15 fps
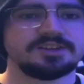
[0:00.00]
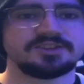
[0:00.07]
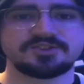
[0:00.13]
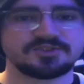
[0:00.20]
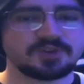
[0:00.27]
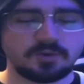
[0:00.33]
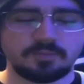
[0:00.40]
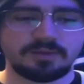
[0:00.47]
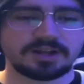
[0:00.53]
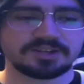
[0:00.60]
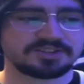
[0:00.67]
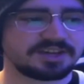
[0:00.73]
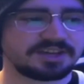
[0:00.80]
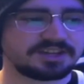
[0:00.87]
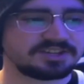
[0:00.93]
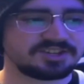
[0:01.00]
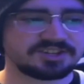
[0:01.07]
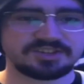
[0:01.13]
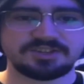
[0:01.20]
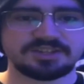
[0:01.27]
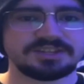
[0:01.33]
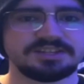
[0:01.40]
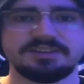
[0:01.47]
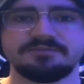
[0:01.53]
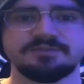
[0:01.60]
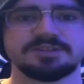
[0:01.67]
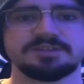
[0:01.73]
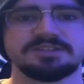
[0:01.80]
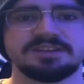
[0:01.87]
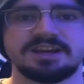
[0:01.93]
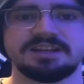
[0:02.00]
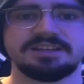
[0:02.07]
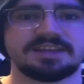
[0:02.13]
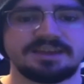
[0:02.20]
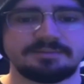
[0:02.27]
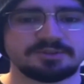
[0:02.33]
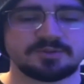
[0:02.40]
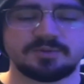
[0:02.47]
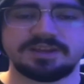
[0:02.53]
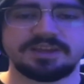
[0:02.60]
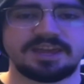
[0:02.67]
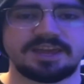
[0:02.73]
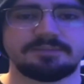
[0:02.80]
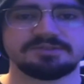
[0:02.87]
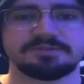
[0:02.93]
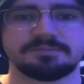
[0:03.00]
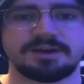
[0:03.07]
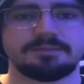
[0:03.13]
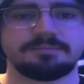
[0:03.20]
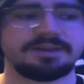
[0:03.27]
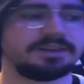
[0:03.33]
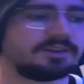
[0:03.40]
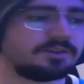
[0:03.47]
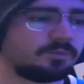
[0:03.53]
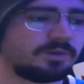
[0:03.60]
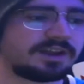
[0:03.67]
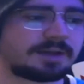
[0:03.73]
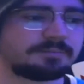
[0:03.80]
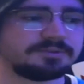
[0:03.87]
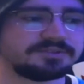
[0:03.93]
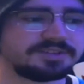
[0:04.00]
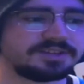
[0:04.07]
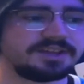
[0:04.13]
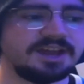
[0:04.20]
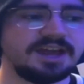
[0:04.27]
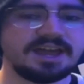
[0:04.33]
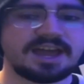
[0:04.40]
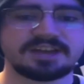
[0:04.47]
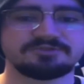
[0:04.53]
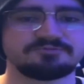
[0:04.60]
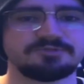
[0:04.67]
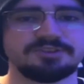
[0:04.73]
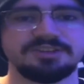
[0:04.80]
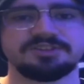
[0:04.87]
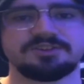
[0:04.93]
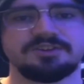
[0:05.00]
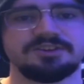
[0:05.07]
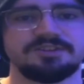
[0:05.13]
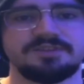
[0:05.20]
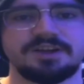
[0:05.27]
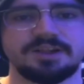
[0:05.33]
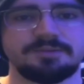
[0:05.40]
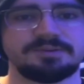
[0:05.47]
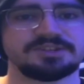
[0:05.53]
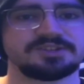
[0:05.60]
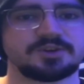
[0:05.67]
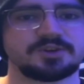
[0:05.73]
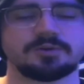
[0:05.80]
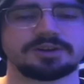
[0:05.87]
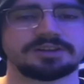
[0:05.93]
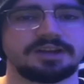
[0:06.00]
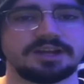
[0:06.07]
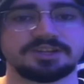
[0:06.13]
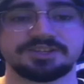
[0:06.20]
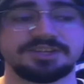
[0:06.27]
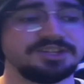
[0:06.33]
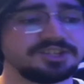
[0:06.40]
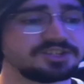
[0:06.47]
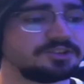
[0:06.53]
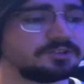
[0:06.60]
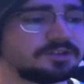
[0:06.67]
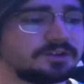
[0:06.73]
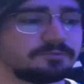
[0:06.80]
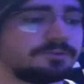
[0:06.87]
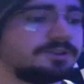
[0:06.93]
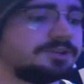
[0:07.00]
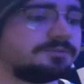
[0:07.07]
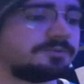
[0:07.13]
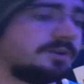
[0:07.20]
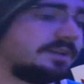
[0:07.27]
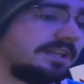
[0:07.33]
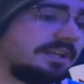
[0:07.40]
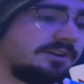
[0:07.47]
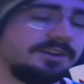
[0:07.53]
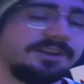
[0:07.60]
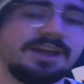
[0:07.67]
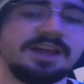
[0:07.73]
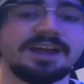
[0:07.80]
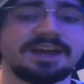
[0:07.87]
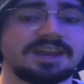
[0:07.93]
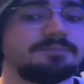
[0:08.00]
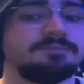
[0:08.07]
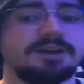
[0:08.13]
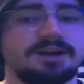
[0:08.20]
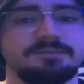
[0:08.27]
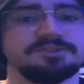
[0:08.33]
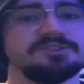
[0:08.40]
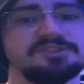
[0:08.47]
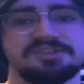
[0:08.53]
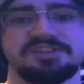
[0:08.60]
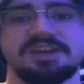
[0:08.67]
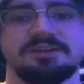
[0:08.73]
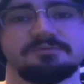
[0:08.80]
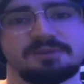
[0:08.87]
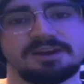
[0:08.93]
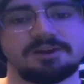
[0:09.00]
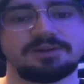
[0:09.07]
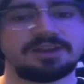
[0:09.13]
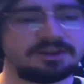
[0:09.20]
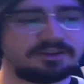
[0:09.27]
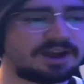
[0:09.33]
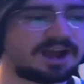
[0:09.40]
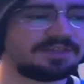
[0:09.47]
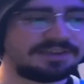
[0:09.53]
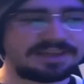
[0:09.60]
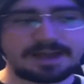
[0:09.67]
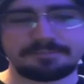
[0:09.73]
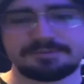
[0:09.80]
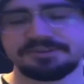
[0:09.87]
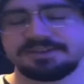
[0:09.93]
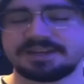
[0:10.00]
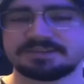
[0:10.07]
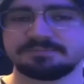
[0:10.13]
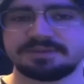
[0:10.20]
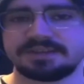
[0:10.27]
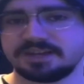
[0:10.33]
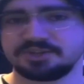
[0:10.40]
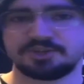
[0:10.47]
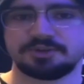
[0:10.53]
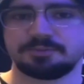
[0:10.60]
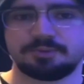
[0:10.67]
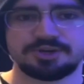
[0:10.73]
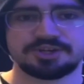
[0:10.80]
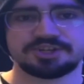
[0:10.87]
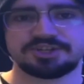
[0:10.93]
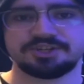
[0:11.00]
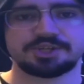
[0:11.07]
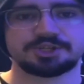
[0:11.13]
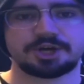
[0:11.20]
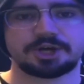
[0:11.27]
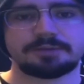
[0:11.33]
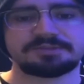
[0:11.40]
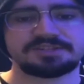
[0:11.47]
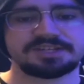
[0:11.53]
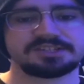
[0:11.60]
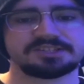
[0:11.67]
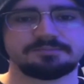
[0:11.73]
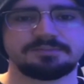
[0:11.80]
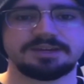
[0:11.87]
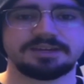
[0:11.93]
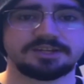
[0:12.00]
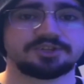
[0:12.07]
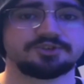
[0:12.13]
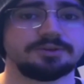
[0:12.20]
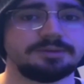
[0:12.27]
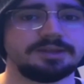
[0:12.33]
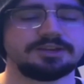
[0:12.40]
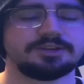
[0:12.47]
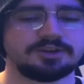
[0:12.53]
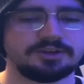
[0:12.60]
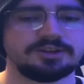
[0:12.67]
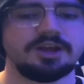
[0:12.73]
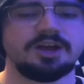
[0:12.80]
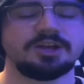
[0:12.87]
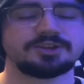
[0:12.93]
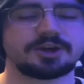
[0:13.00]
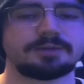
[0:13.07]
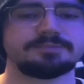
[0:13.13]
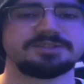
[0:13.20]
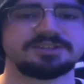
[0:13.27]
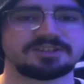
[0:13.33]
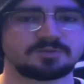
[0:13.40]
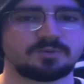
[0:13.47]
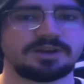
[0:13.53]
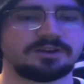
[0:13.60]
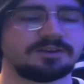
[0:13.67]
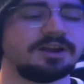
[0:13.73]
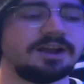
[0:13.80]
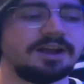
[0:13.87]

so much that it's just the difference is night and day between games in my opinion on when Appleton has really started to develop his scoring touch, and he's just looking really, really good. And I'm just going to say it right out here, I think Appleton has potential to push into the top six and be a contributing good top six winger.